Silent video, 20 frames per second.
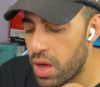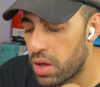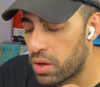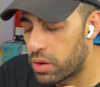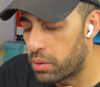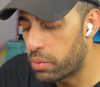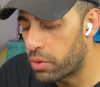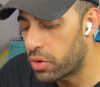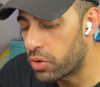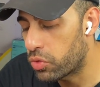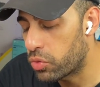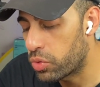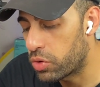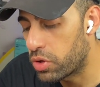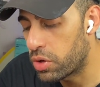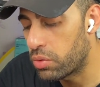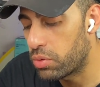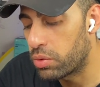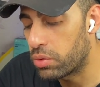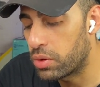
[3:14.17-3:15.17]
To be honest with
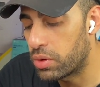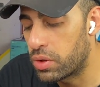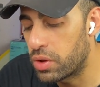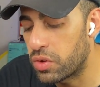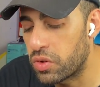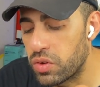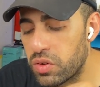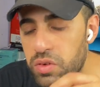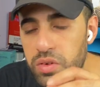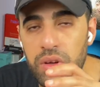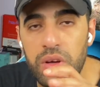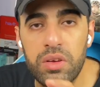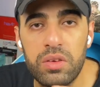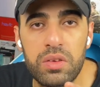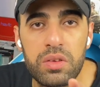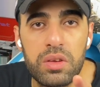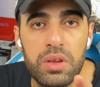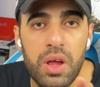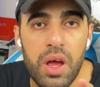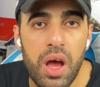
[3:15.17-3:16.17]
you, this is
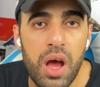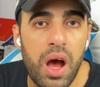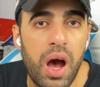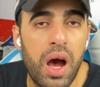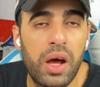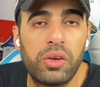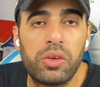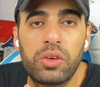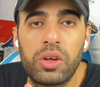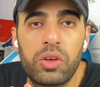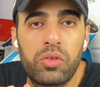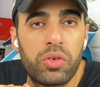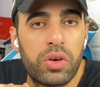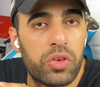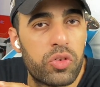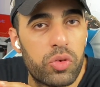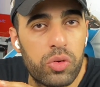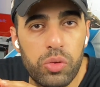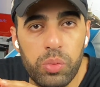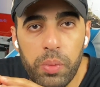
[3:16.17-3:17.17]
sucks. I don't
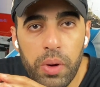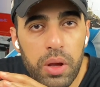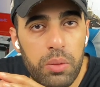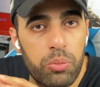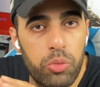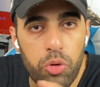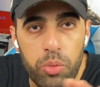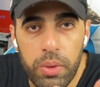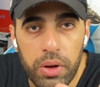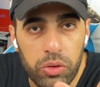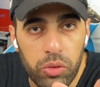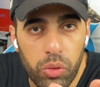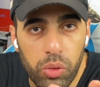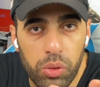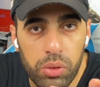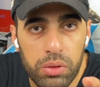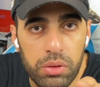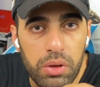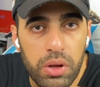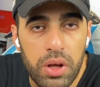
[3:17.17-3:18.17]
advise you to buy PUMA at
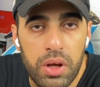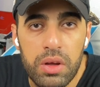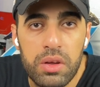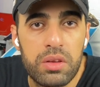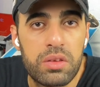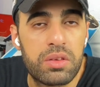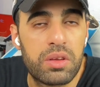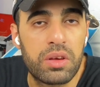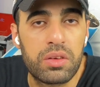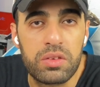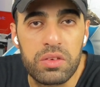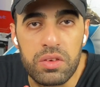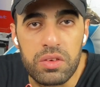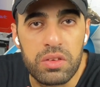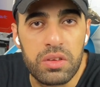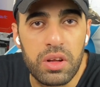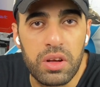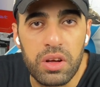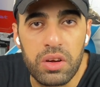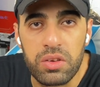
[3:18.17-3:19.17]
all. Sucks
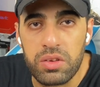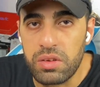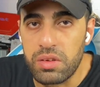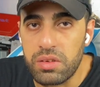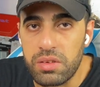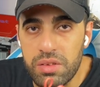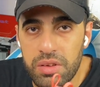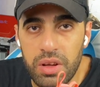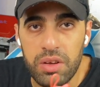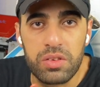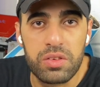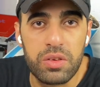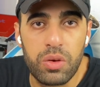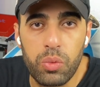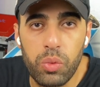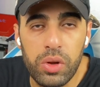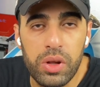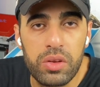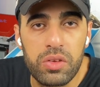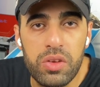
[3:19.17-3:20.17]
sneakers, sucks
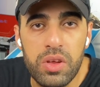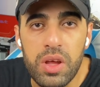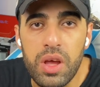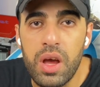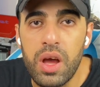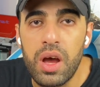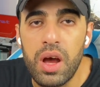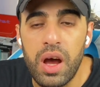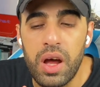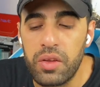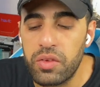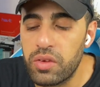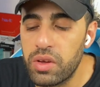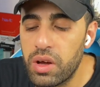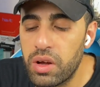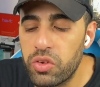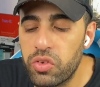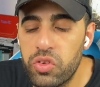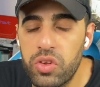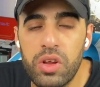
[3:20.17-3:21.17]
quality, and they
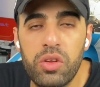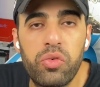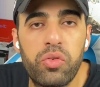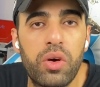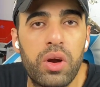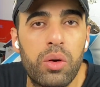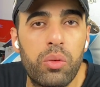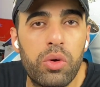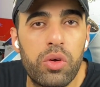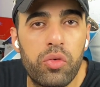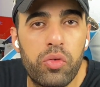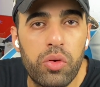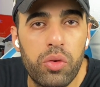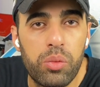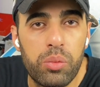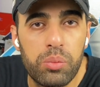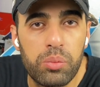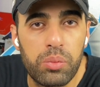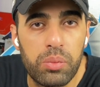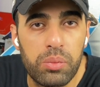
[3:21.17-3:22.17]
are still far away
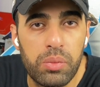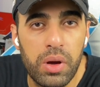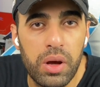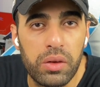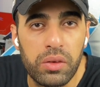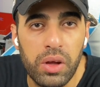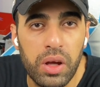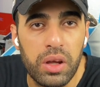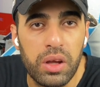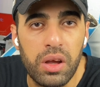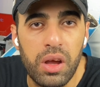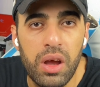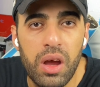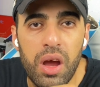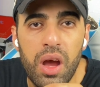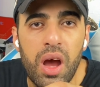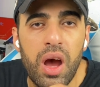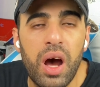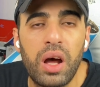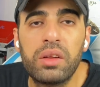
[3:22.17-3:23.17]
from Nike.
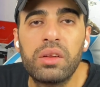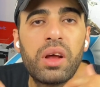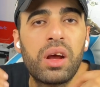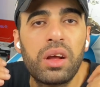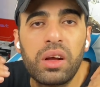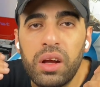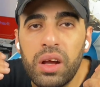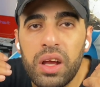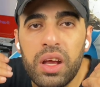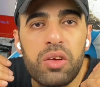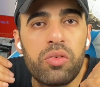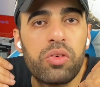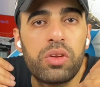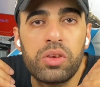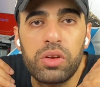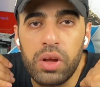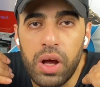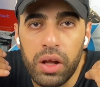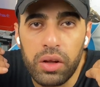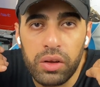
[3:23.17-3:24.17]
And
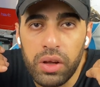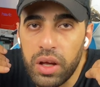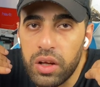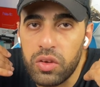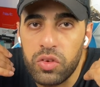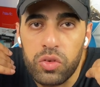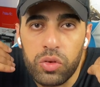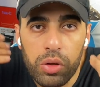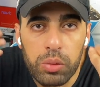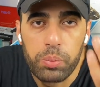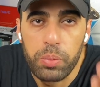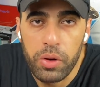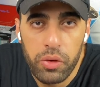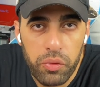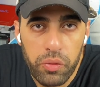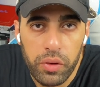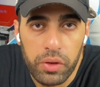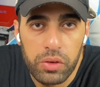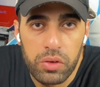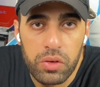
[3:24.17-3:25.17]
Nike's not
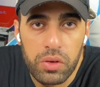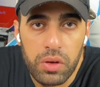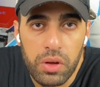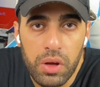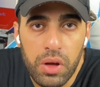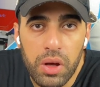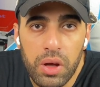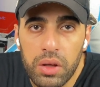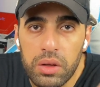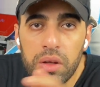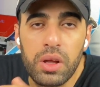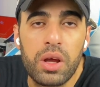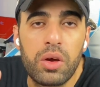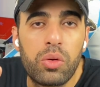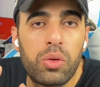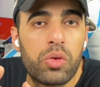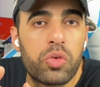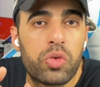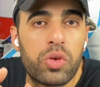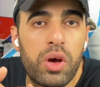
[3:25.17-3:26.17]
perfect. Nike
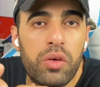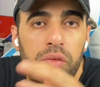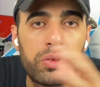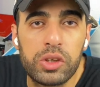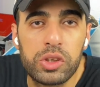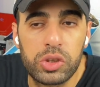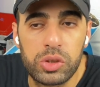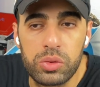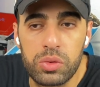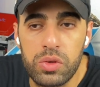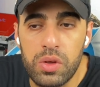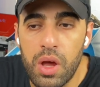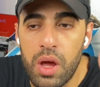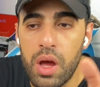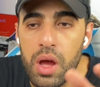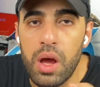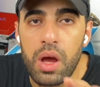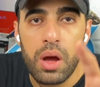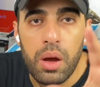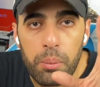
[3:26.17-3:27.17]
also have issues.
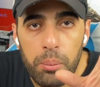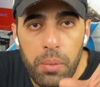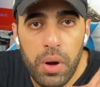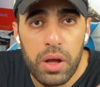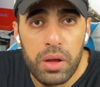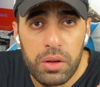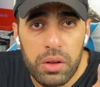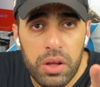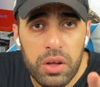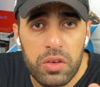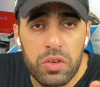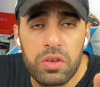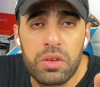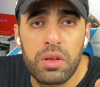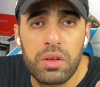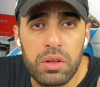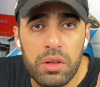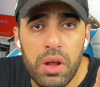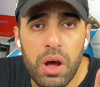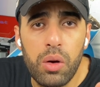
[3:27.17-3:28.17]
My
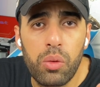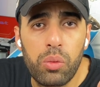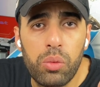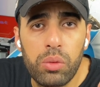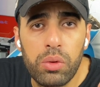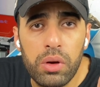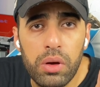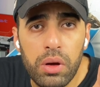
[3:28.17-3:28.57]
next now